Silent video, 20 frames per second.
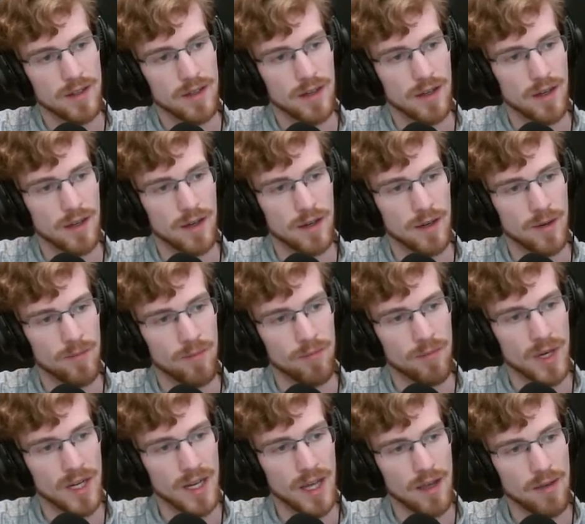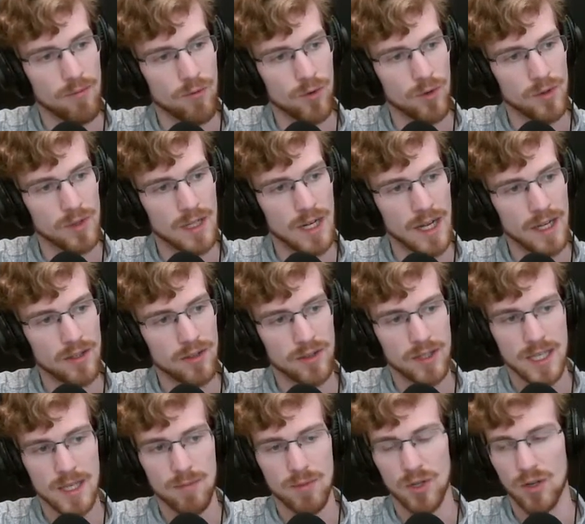But I would like to
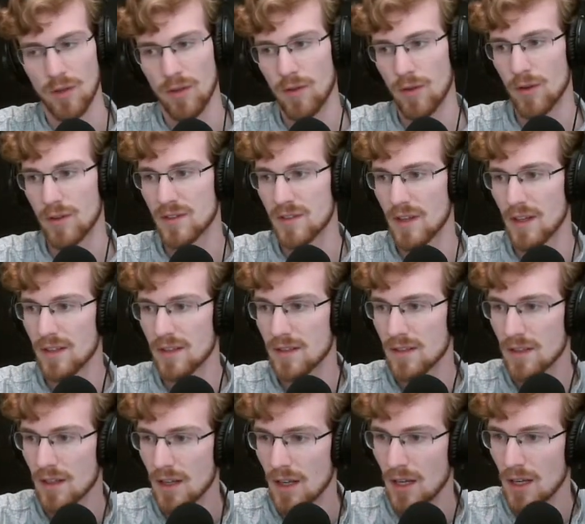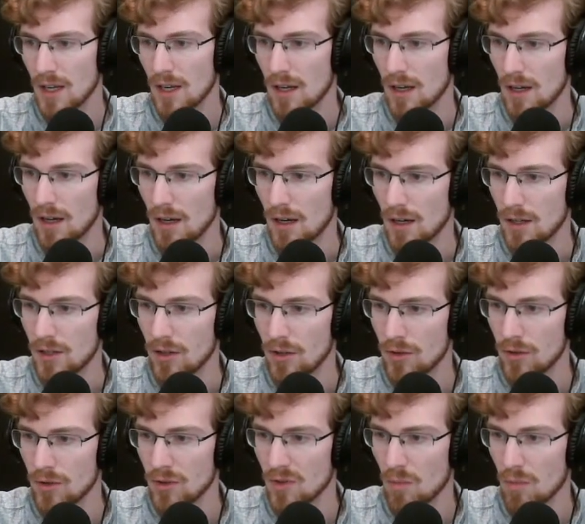keep it on Thursdays. Do
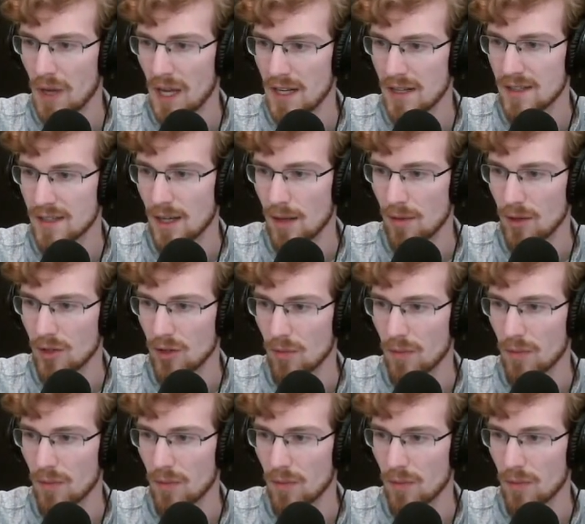you use a pen tablet or